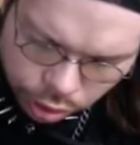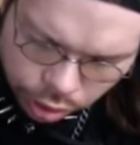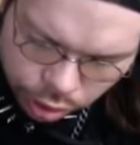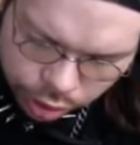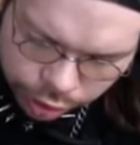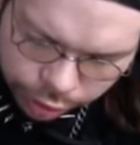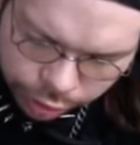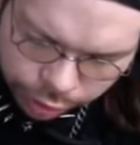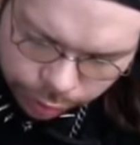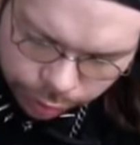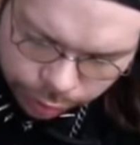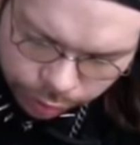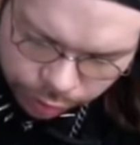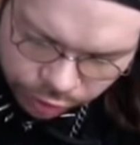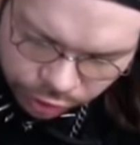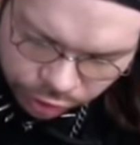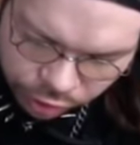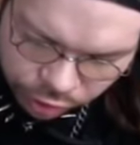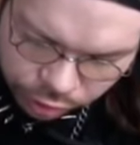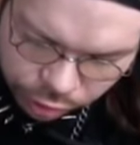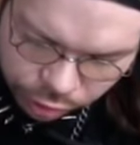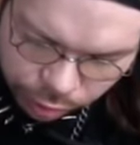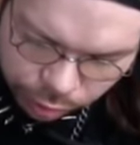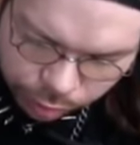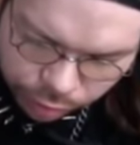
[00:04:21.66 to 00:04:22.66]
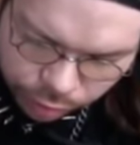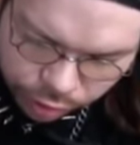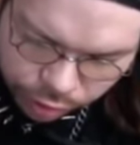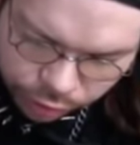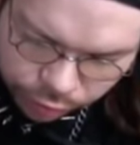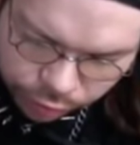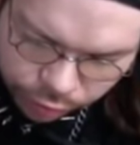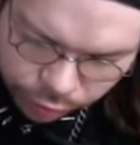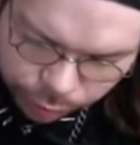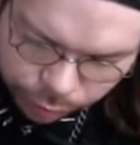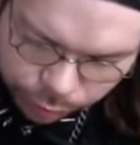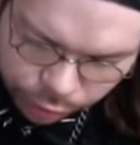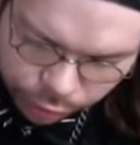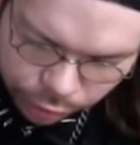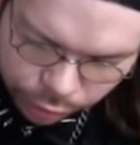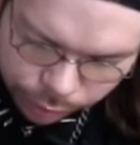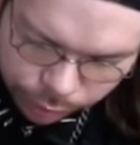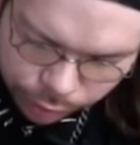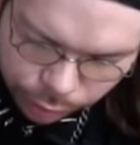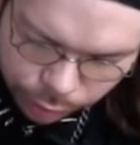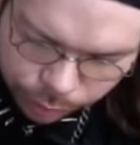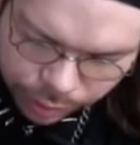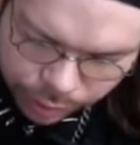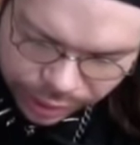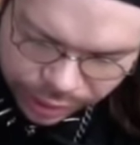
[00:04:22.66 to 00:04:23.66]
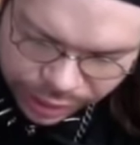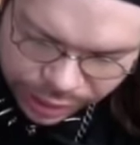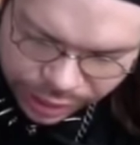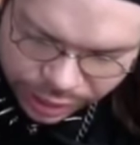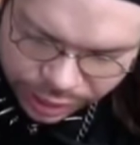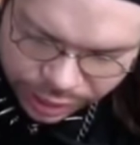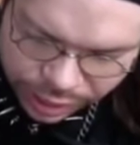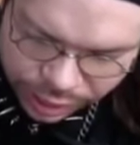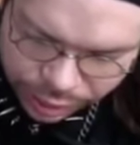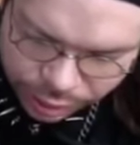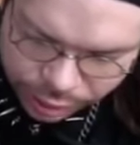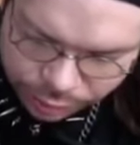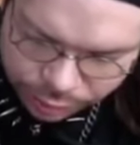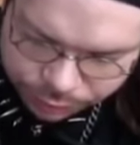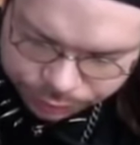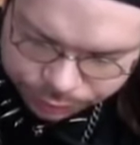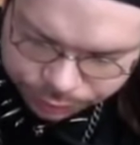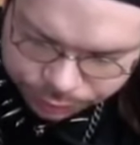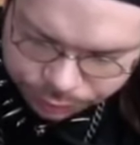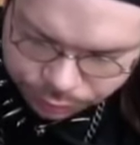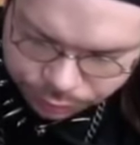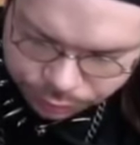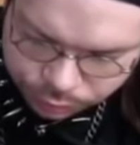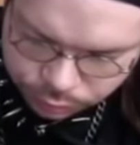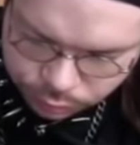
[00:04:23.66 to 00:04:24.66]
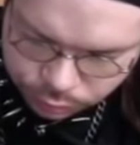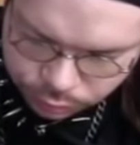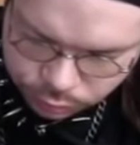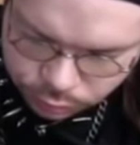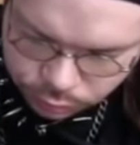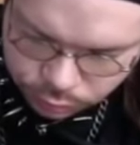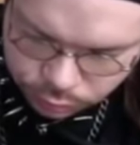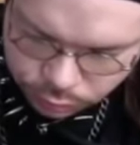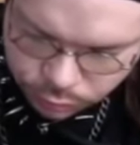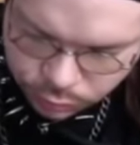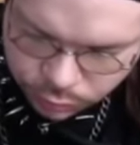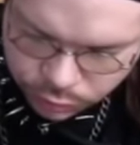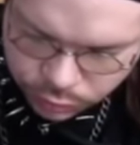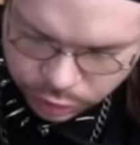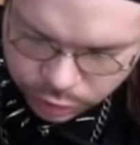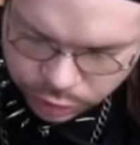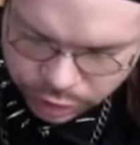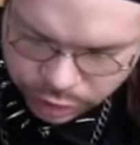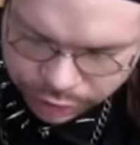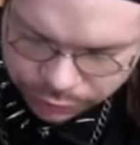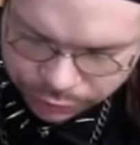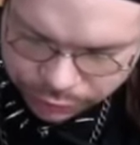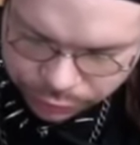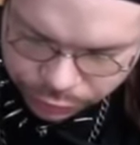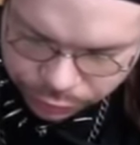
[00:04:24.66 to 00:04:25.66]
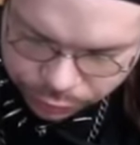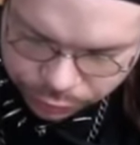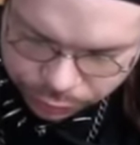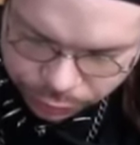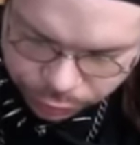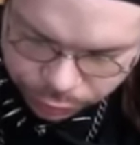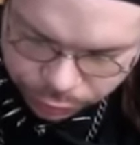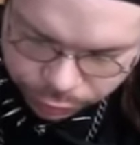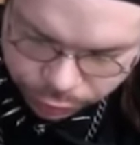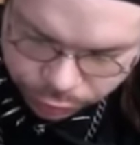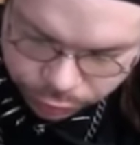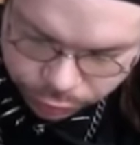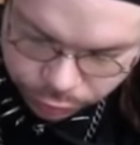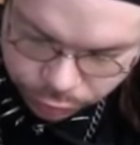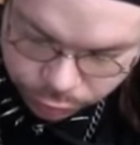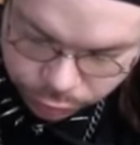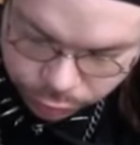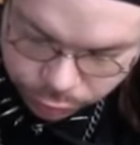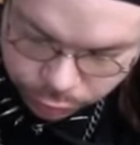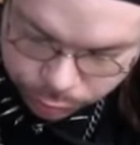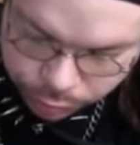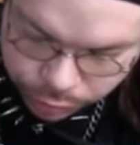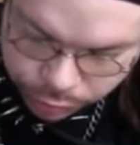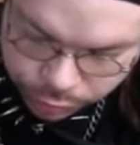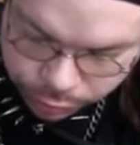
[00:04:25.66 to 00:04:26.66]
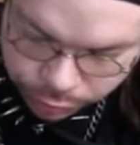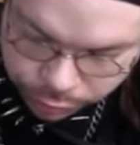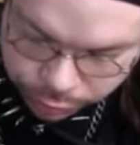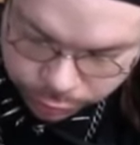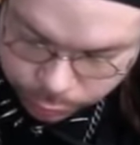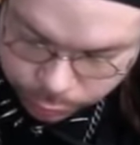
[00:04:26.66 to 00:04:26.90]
get some cigarette butts, you put them in a bag, and after you put your cigarette butts in a